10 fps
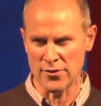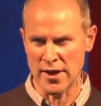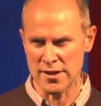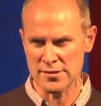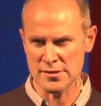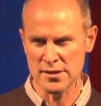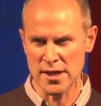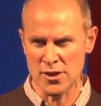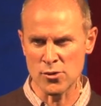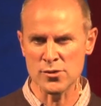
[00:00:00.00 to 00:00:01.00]
on that.
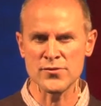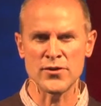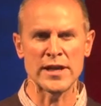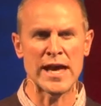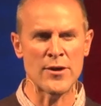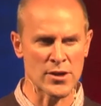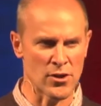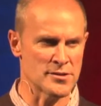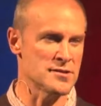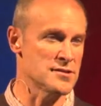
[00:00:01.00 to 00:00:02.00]
It calls for allowing
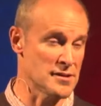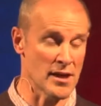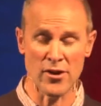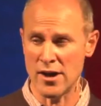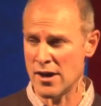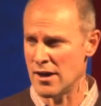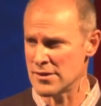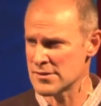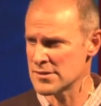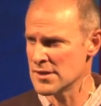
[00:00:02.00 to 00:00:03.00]
God to stir our
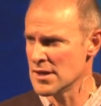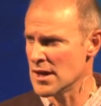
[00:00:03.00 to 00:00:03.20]
hearts